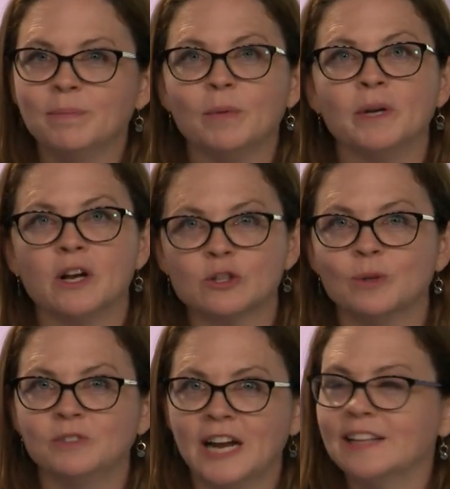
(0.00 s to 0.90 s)
But we also
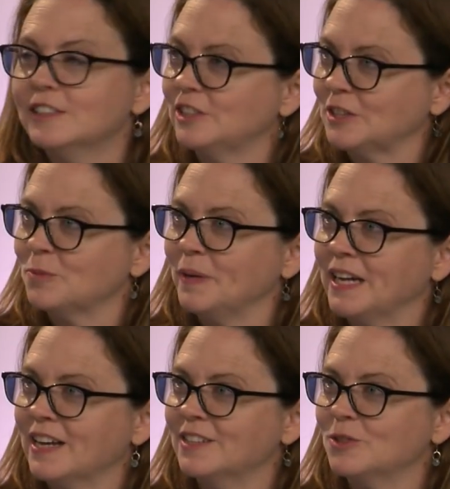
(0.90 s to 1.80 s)
have challenges
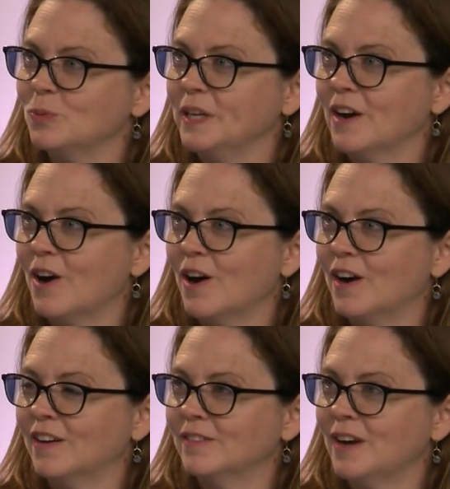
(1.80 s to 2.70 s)
because we
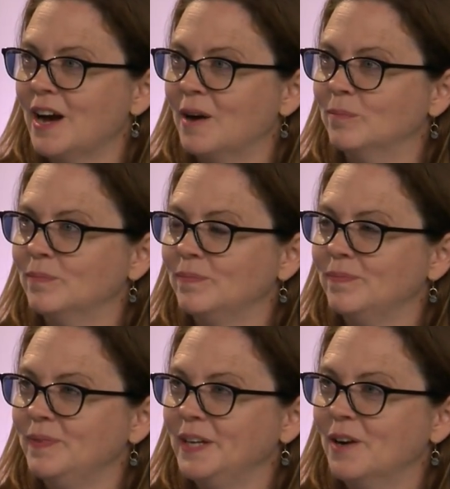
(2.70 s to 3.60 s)
are,
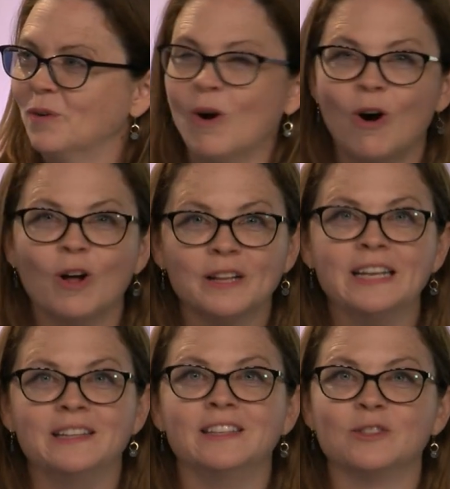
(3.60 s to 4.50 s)
all
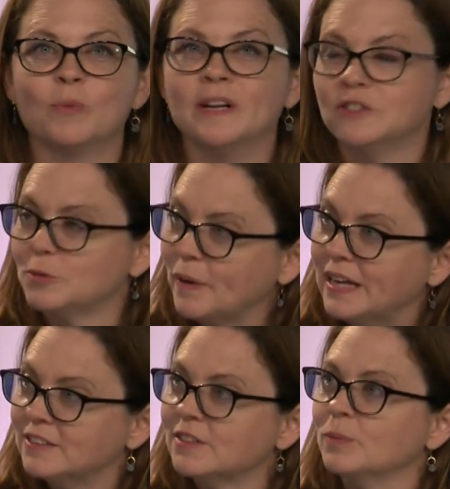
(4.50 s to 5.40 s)
in this one
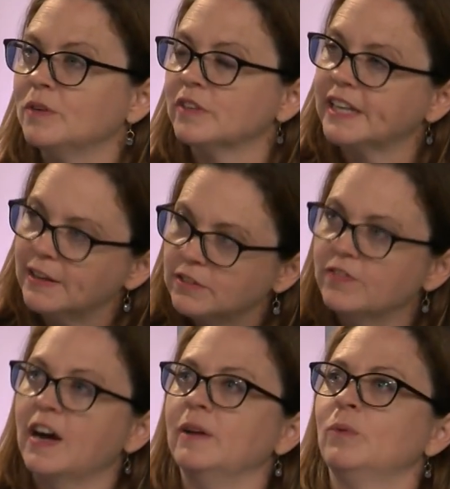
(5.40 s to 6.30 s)
space. So we really have to
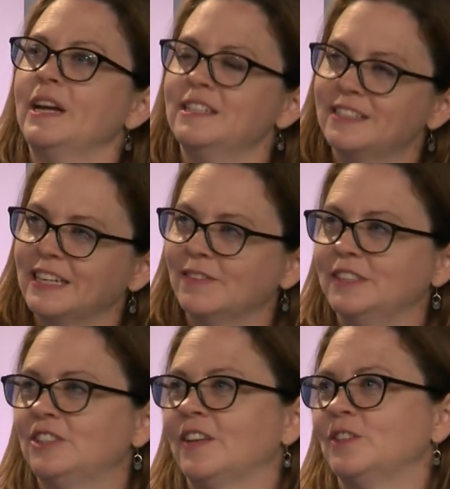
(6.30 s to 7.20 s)
find ways to give
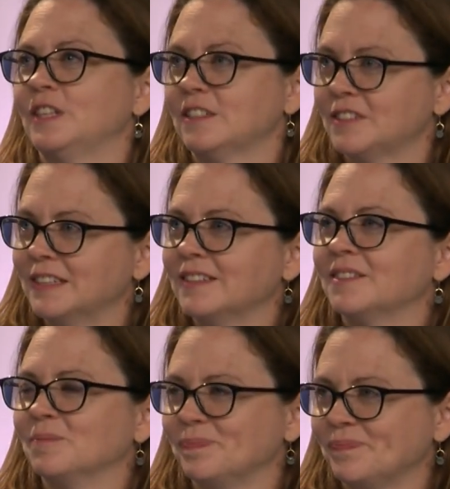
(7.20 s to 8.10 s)
each other distance.